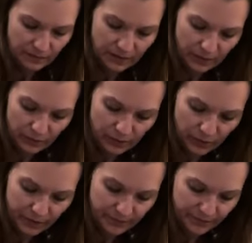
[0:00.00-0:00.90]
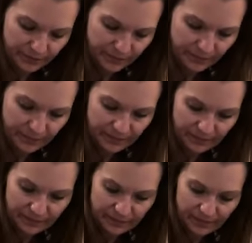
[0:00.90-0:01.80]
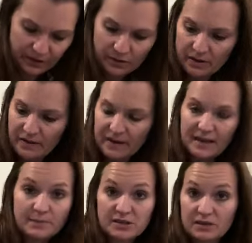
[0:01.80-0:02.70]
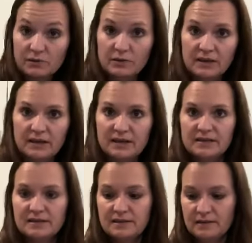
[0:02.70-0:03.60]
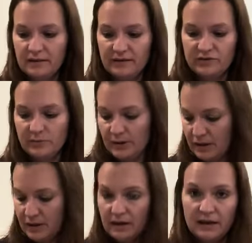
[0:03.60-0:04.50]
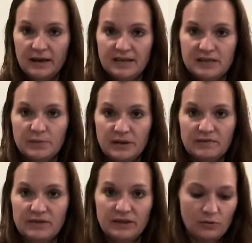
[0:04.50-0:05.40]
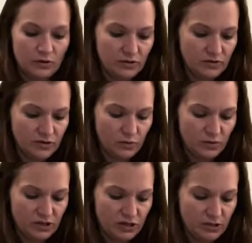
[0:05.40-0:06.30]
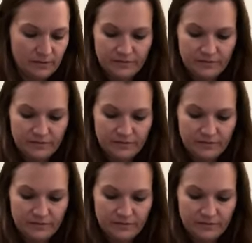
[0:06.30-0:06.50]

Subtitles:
And 1 more. Oh, that came together really nice after my escapade of getting the Oreos squished,